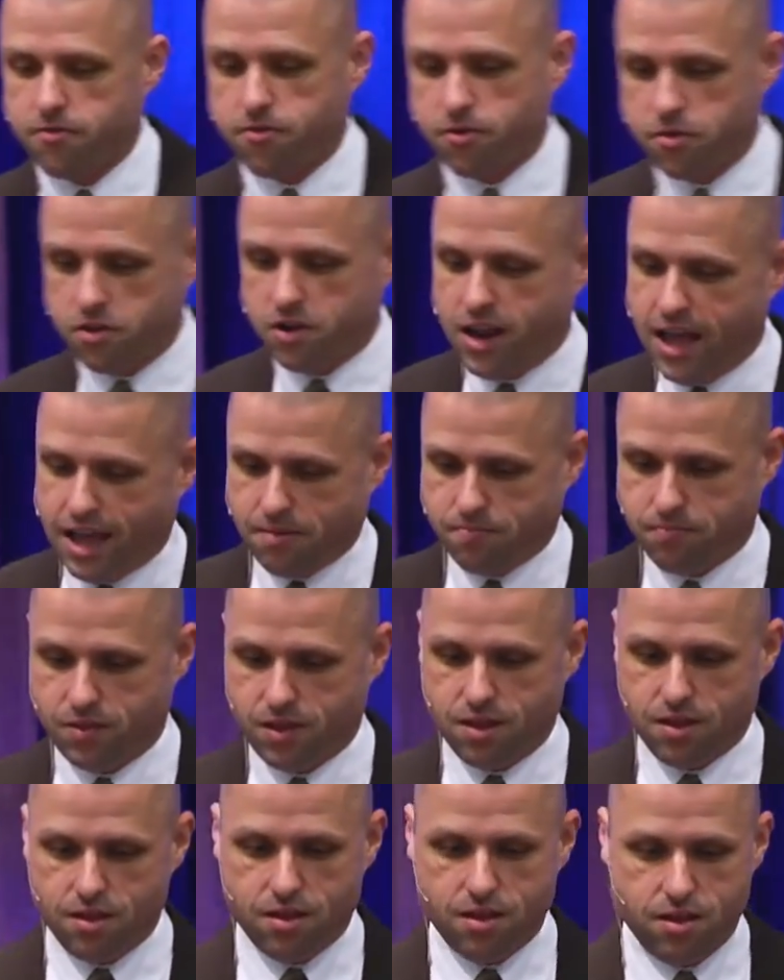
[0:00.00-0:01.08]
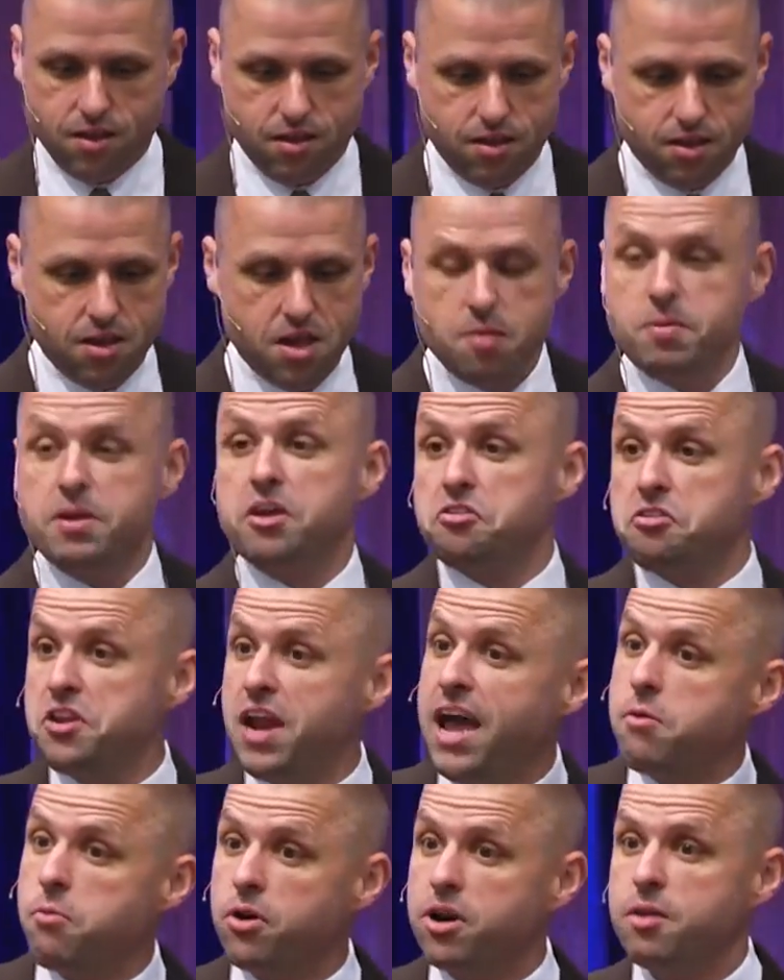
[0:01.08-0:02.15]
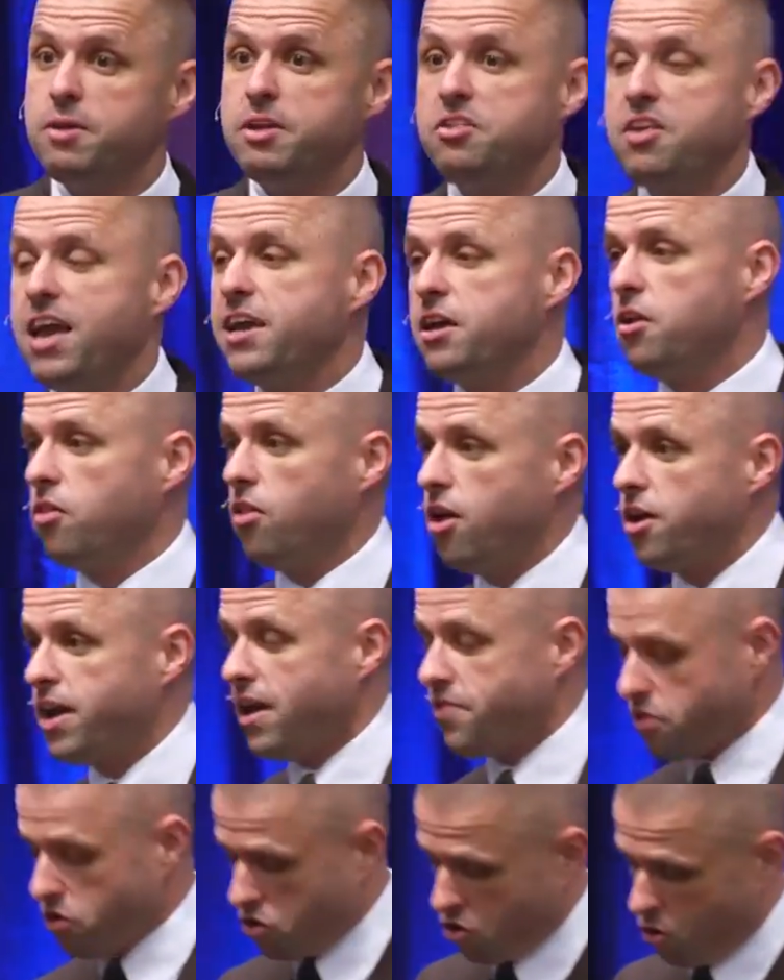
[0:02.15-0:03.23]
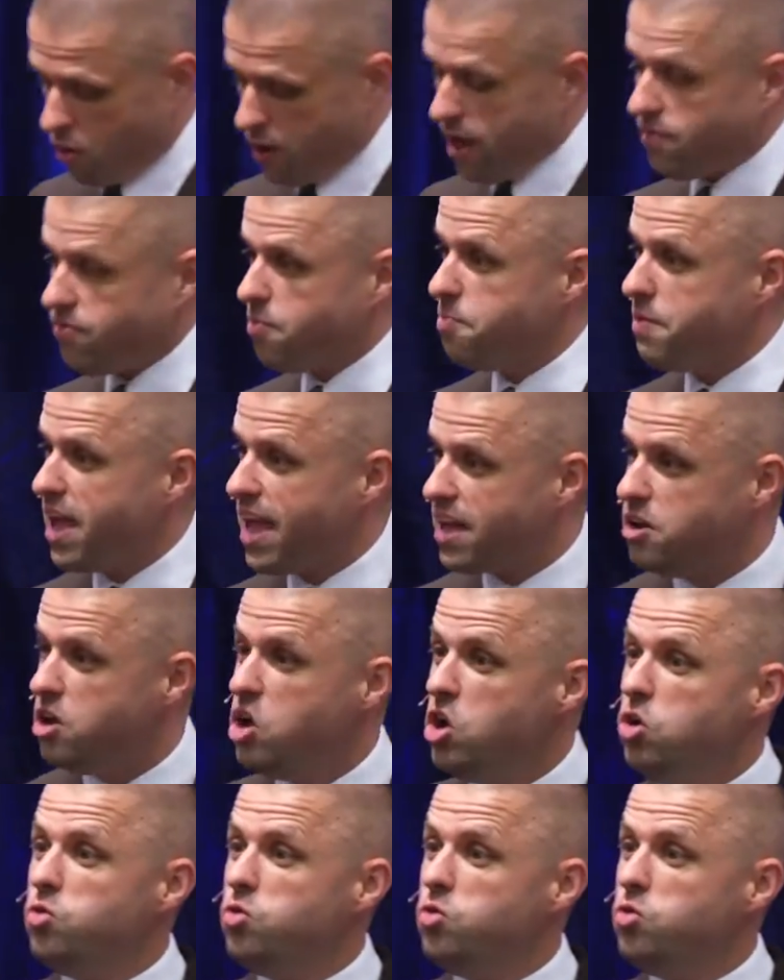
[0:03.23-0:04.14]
for today. Because today we're going to be taking a look at the story of a man